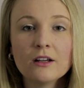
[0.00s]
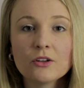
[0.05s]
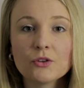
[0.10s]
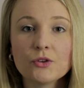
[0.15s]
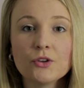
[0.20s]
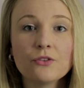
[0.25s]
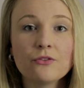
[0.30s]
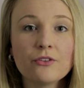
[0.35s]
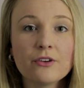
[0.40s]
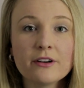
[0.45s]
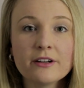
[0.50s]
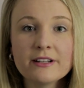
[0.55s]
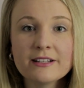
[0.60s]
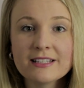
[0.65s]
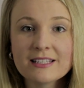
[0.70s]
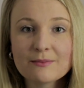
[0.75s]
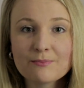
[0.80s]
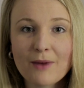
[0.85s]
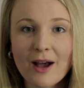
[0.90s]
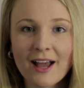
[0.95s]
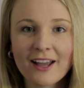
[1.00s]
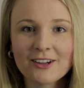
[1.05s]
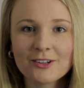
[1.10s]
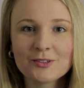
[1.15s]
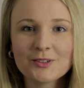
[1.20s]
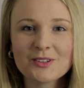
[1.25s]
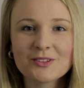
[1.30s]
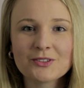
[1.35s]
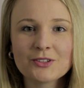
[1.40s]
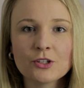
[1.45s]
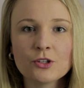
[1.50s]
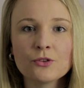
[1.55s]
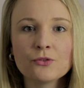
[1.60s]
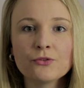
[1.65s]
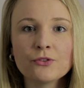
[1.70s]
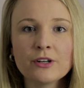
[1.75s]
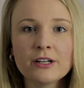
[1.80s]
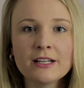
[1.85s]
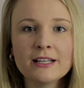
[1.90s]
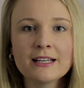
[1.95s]
You've already smiled, so you've
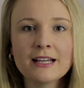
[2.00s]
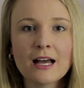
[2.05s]
already